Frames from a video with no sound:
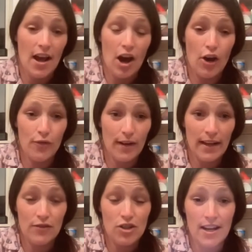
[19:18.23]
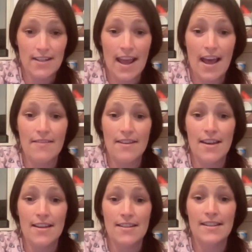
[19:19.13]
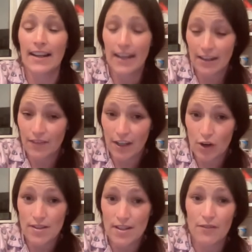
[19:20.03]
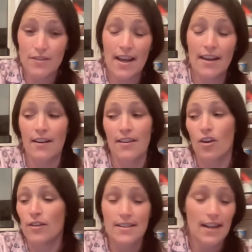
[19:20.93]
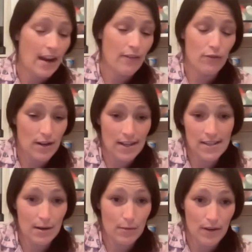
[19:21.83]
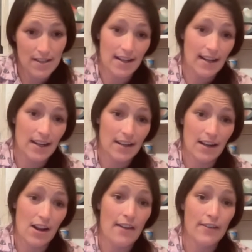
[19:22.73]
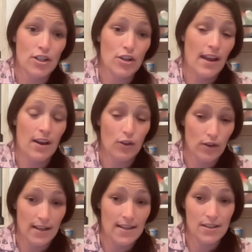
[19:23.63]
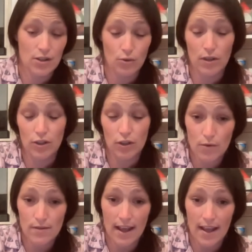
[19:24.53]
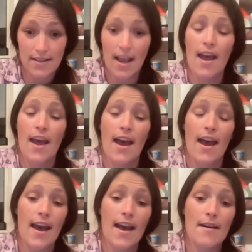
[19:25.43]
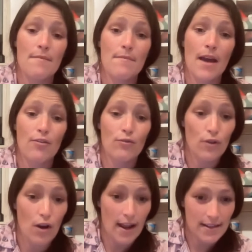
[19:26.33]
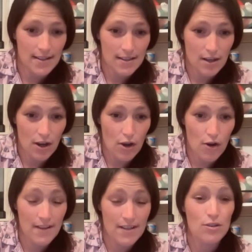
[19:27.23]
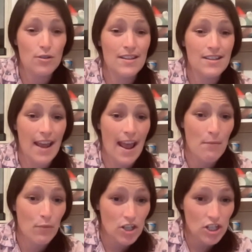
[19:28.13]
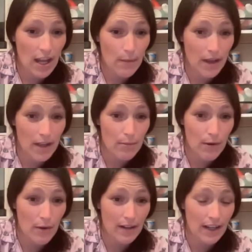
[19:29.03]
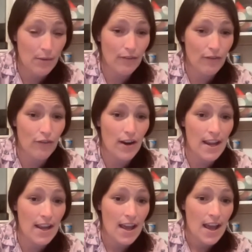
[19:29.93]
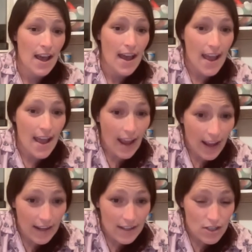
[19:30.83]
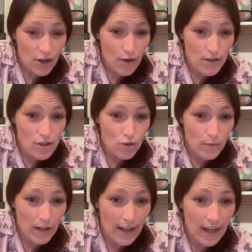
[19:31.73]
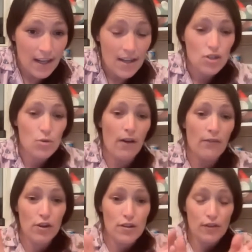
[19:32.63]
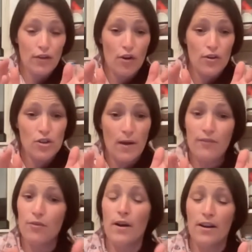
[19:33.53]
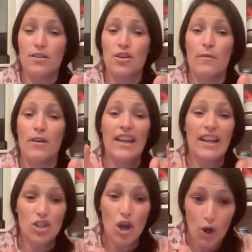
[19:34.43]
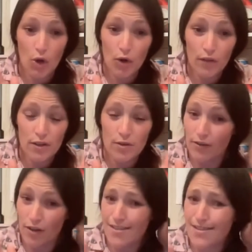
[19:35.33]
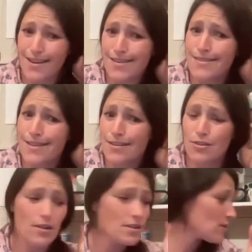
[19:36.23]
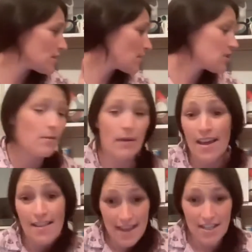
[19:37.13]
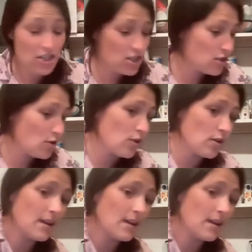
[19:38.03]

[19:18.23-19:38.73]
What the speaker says: Hopefully you've checked out the silicone videos that I've done. Honestly, everyone needs Tupperware silicone in their life. You don't know how good it is until you use it. Right, so there's also a sandwich keeper in the buy one get one free. And so it's normally $12 for an orange one for one ounce, but you can get two for $12. So like $6 for a sandwich keeper. That's actually so good.